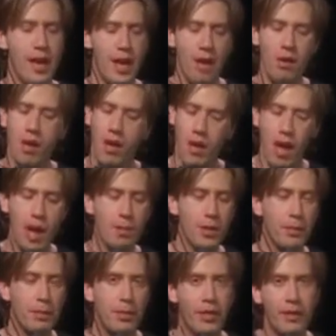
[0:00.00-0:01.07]
I'm going to play them
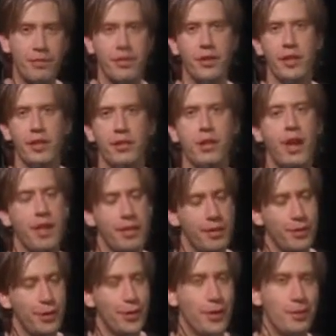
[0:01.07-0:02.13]
for you, and then you're going to
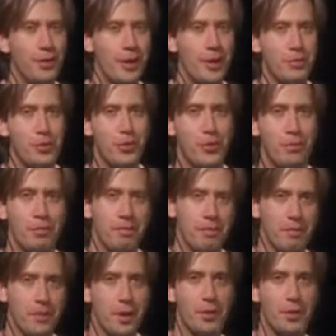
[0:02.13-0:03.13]
play them too. Here we go.